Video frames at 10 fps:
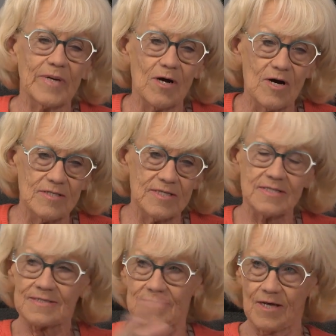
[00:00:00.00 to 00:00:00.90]
but ours
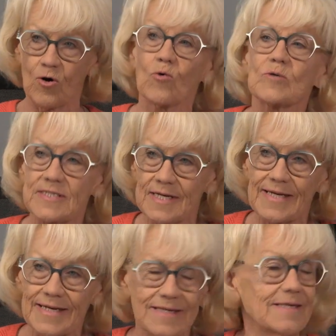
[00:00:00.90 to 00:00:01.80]
is the whole
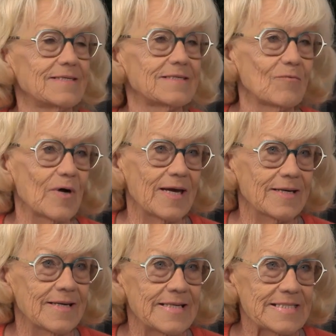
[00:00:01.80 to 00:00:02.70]
city, is the way I
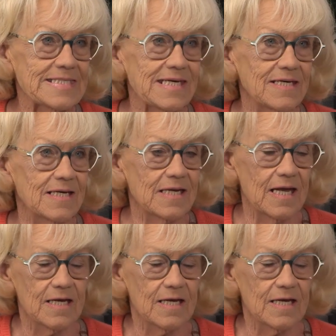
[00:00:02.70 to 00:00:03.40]
kind of see it,